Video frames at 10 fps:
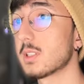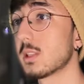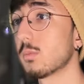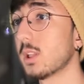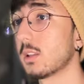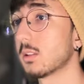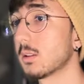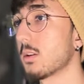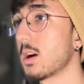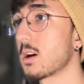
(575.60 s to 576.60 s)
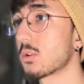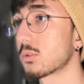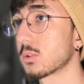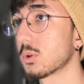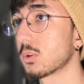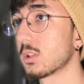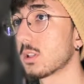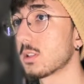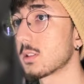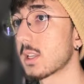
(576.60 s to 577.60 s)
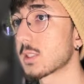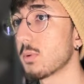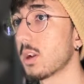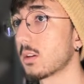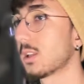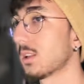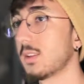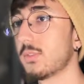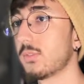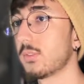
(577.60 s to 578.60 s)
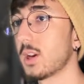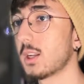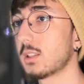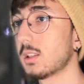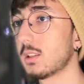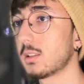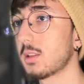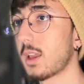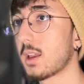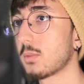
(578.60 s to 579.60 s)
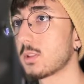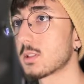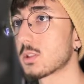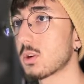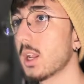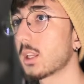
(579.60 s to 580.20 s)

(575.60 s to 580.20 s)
invalid. Our token is expired. If I didn't have this try